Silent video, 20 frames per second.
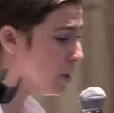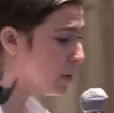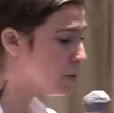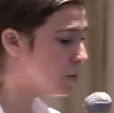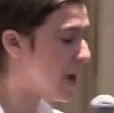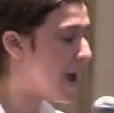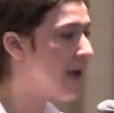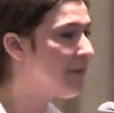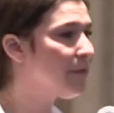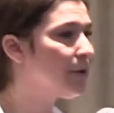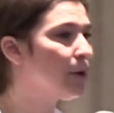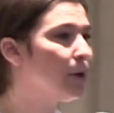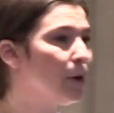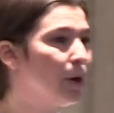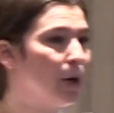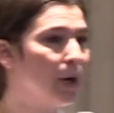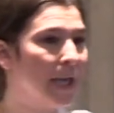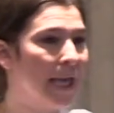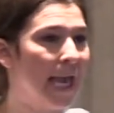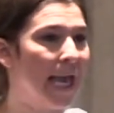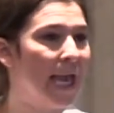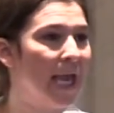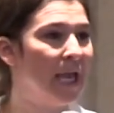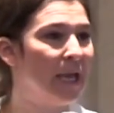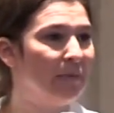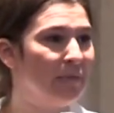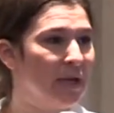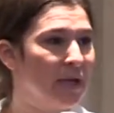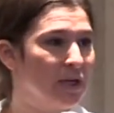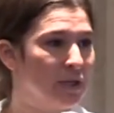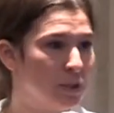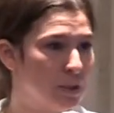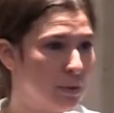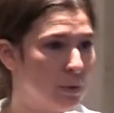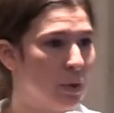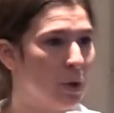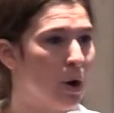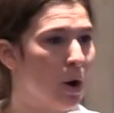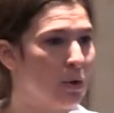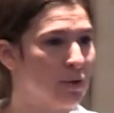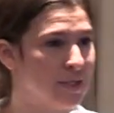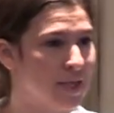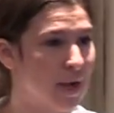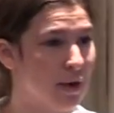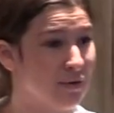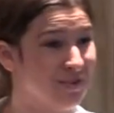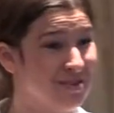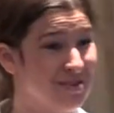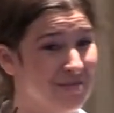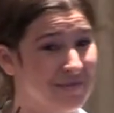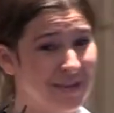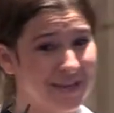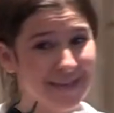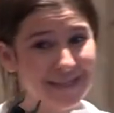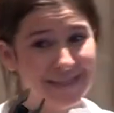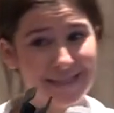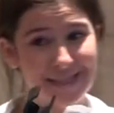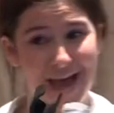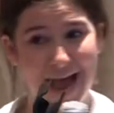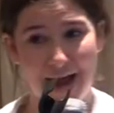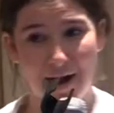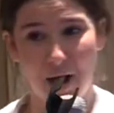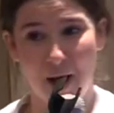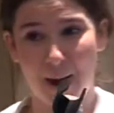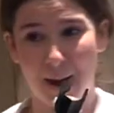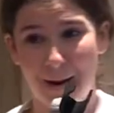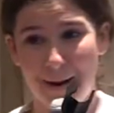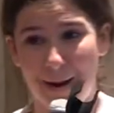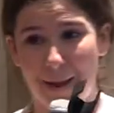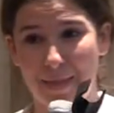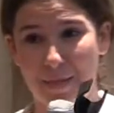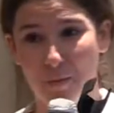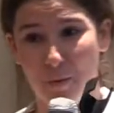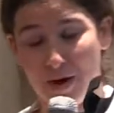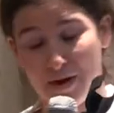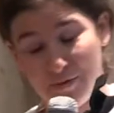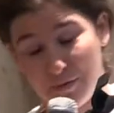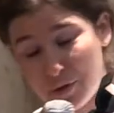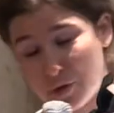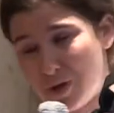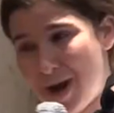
her trafficker came into her hotel room. He sat on one of her